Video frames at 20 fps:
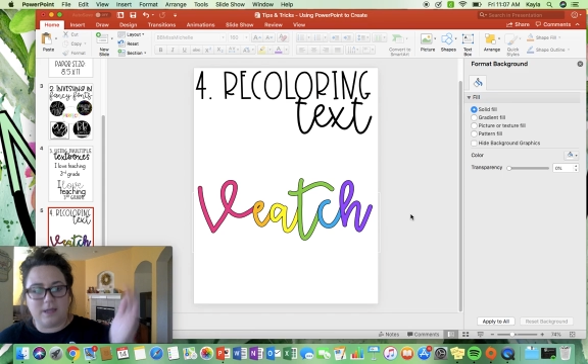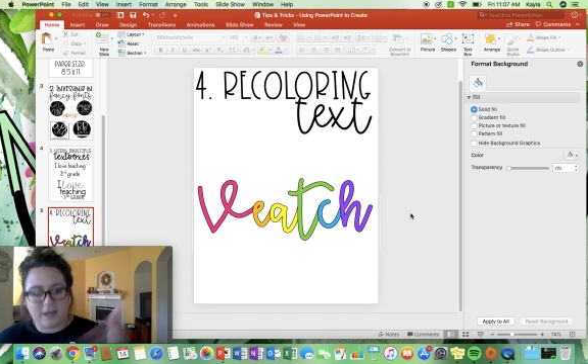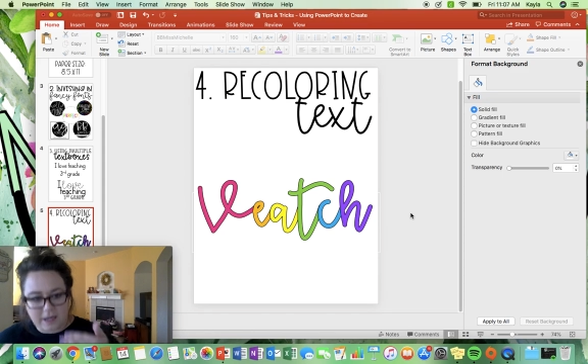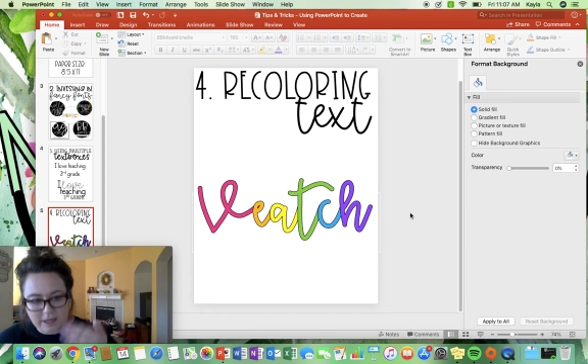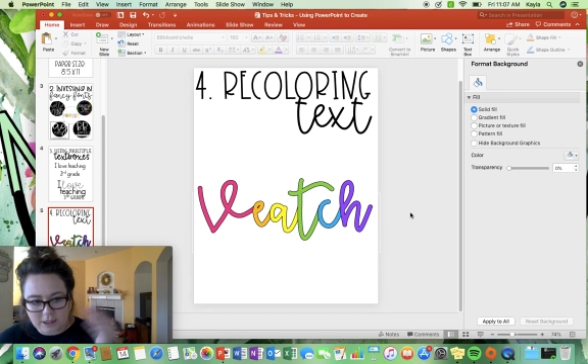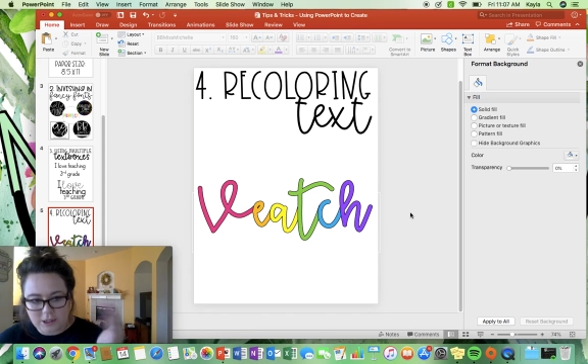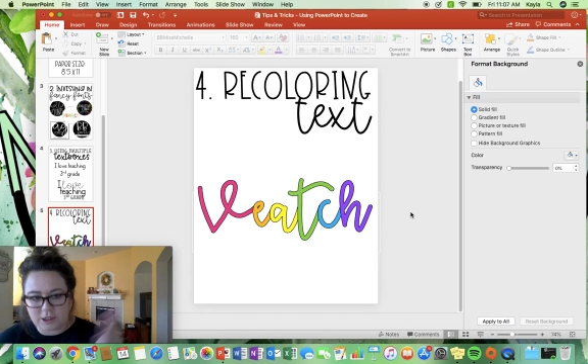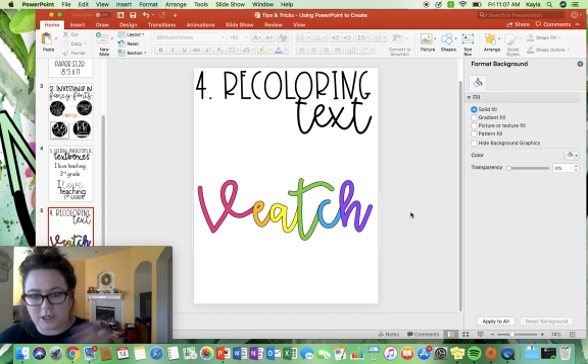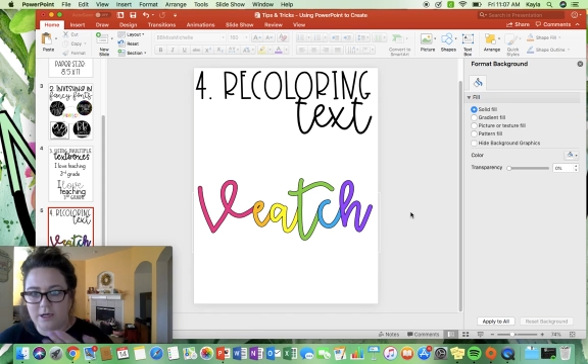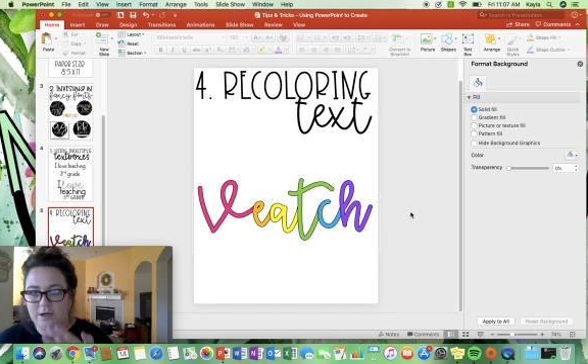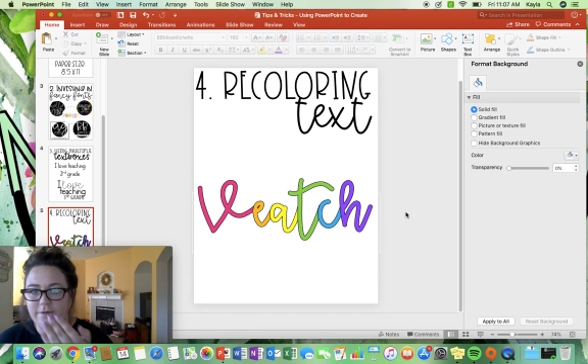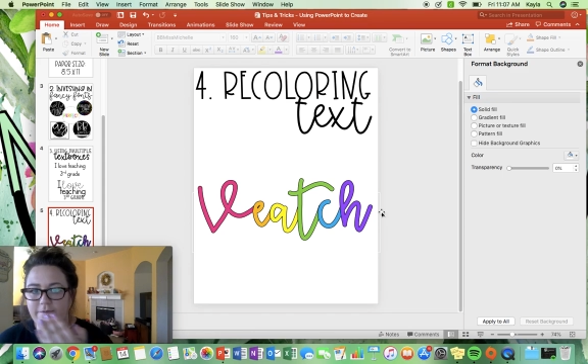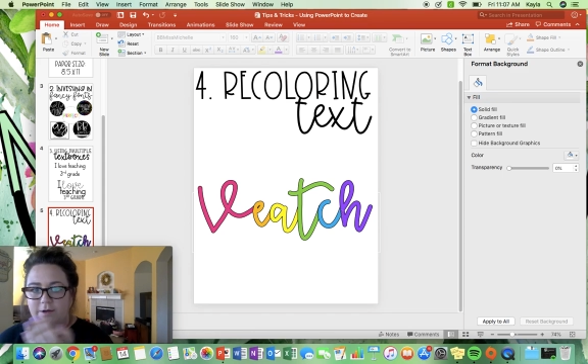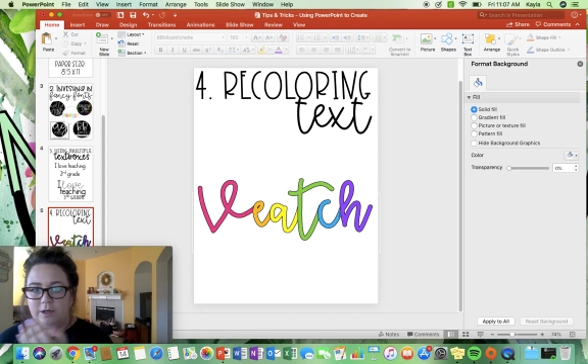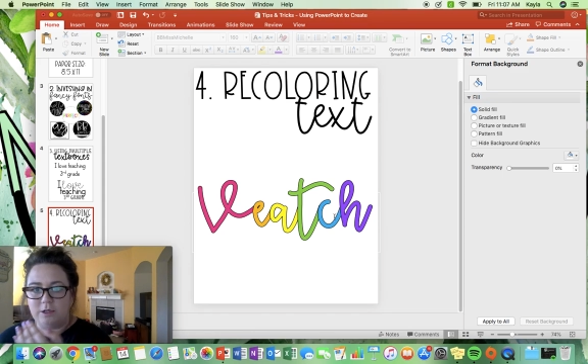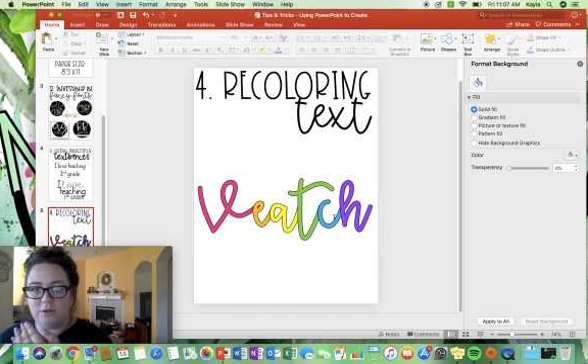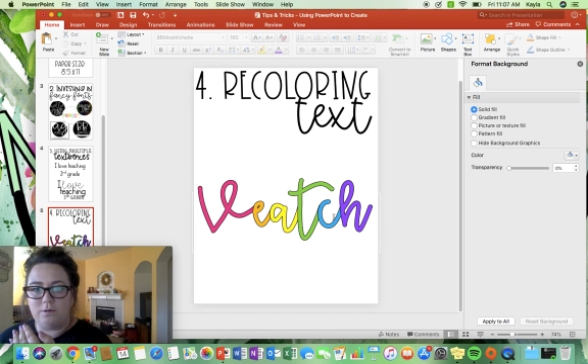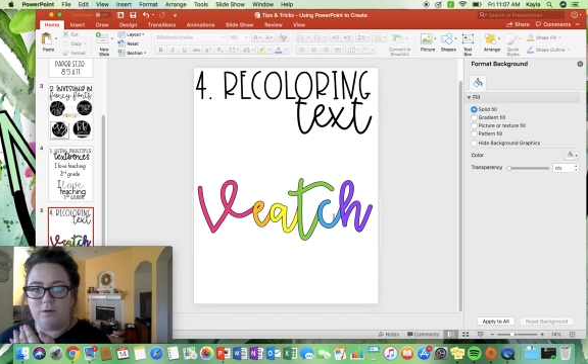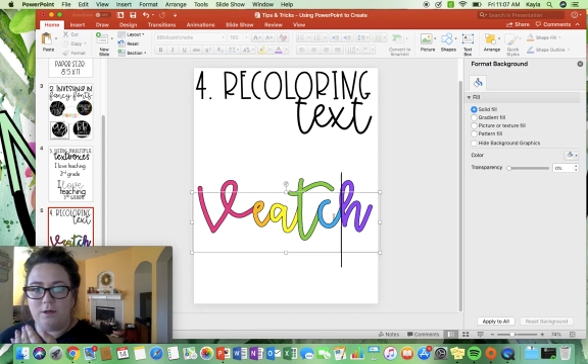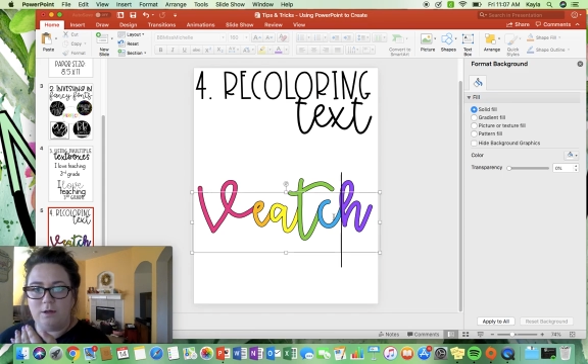each
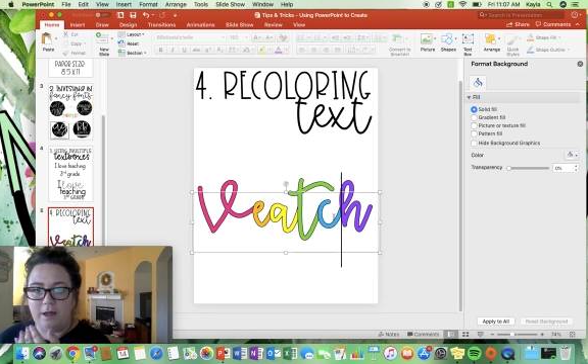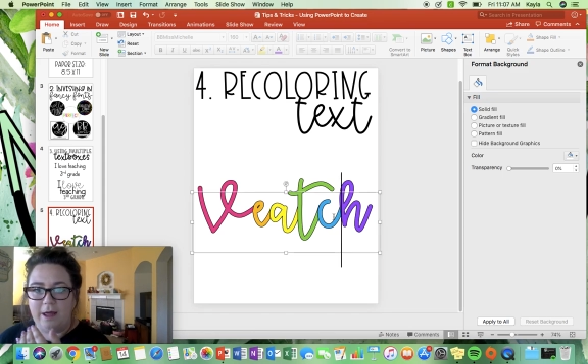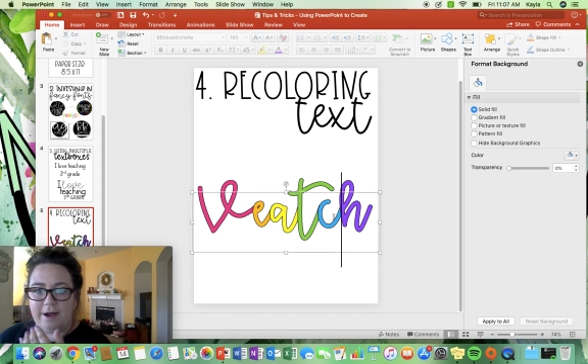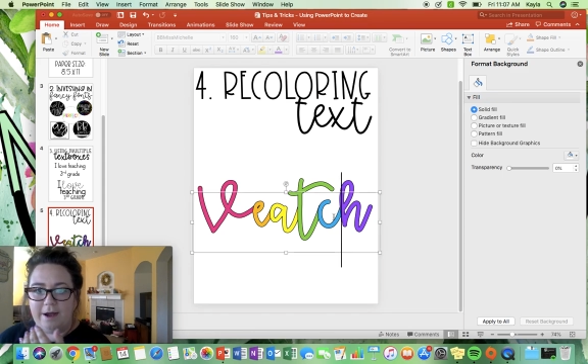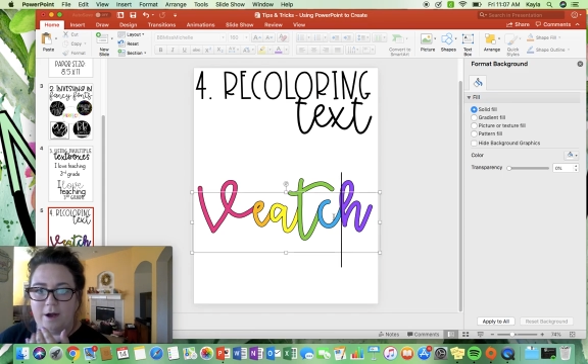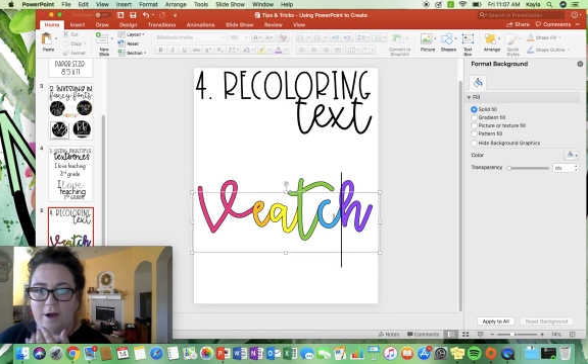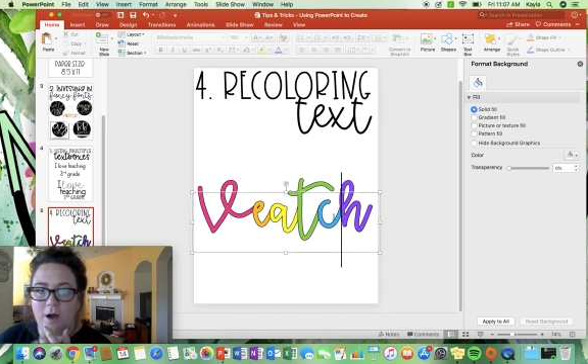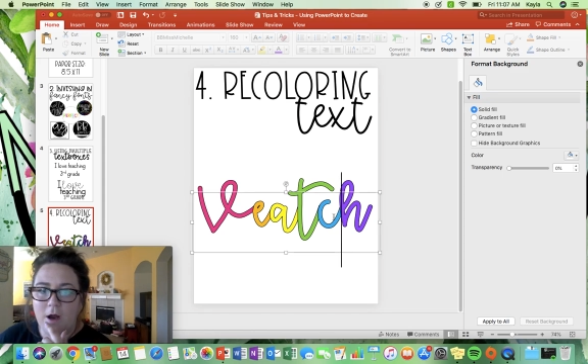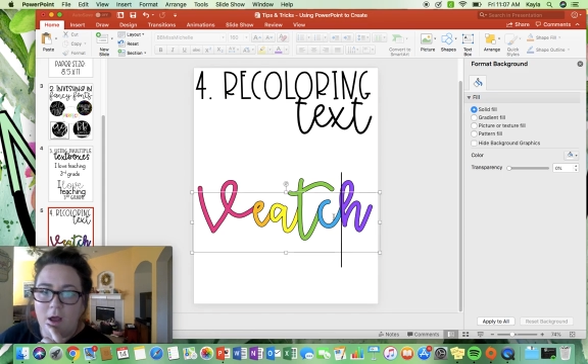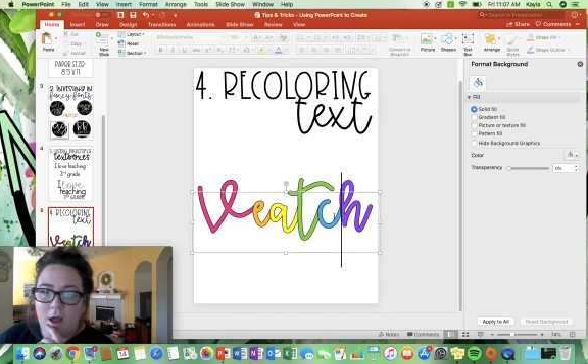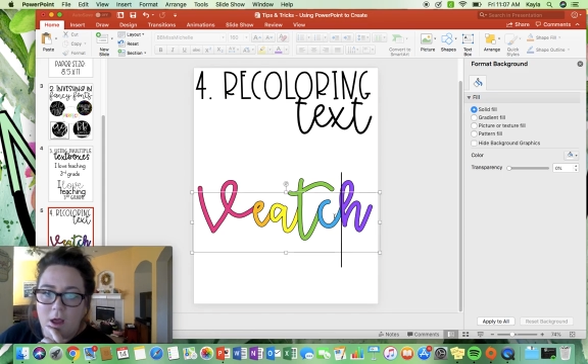individual letter.